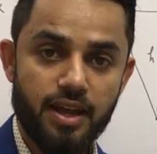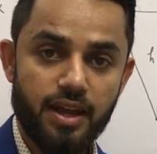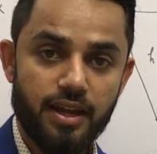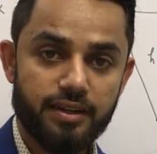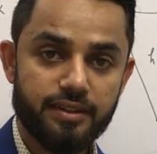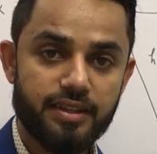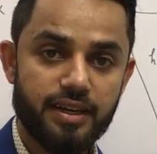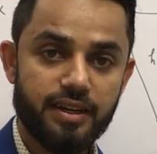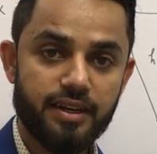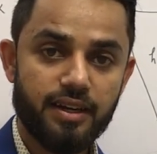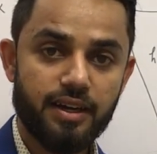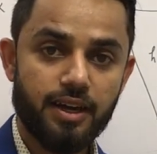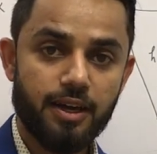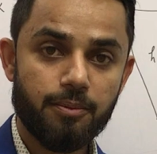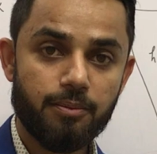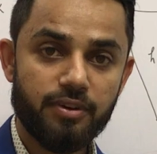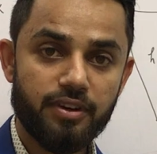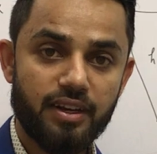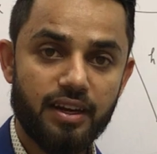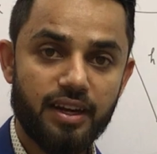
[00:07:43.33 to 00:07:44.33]
then I
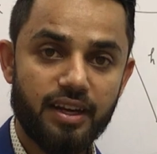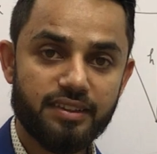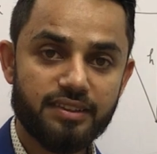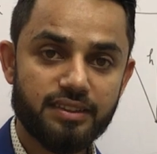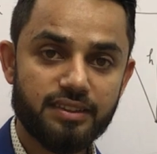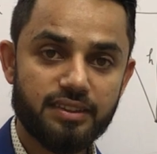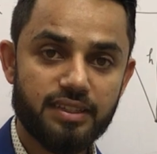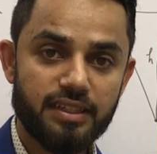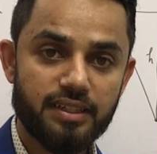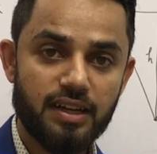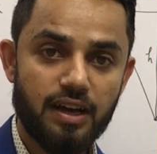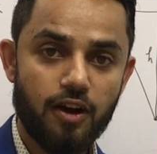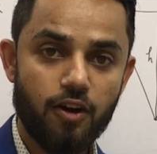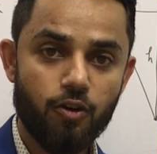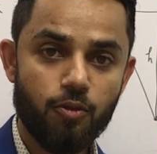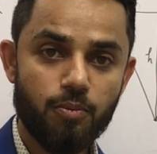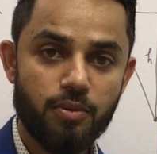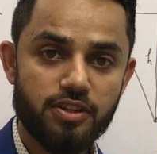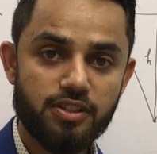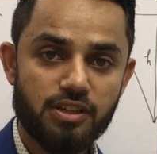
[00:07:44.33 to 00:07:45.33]
am realizing that
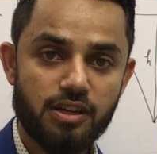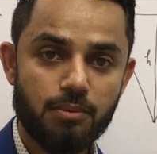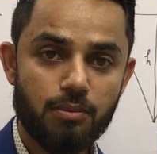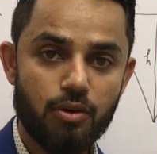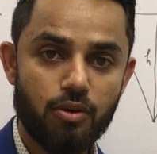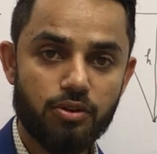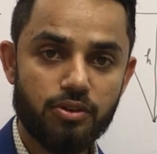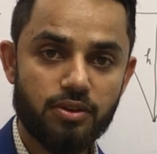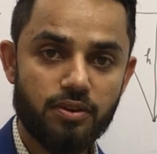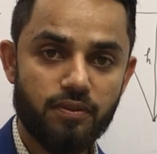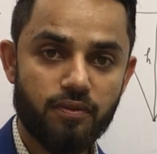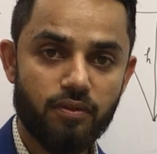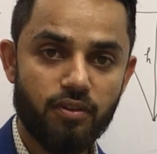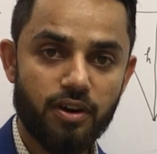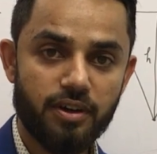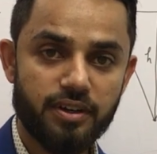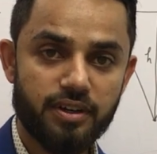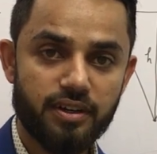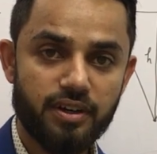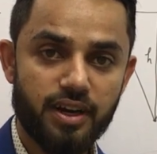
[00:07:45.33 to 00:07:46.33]
how much amount of
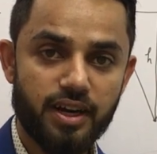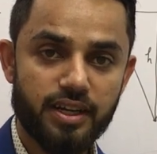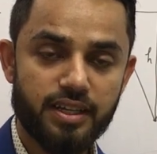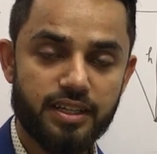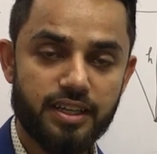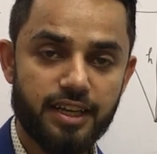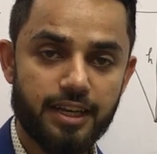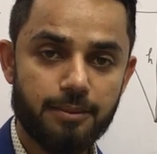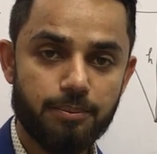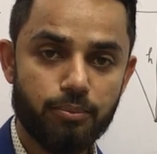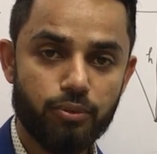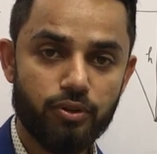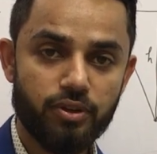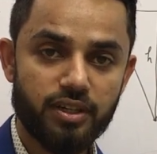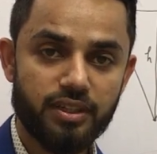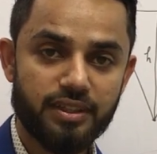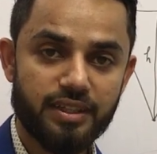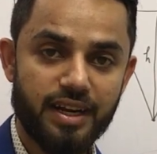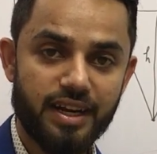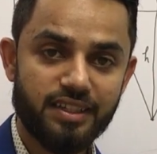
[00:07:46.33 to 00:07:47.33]
water I can put
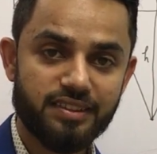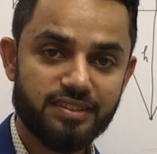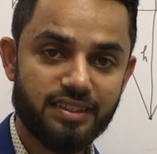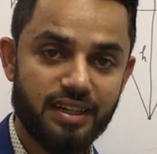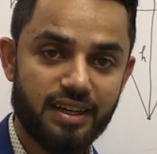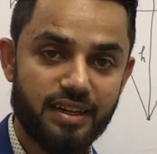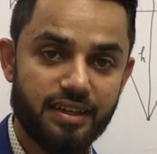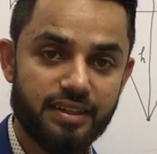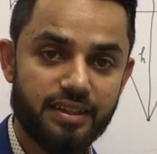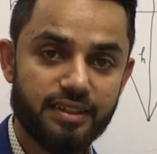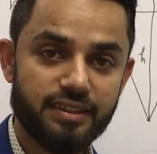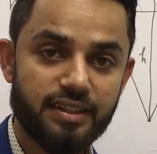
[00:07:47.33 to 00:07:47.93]
in that cylinder,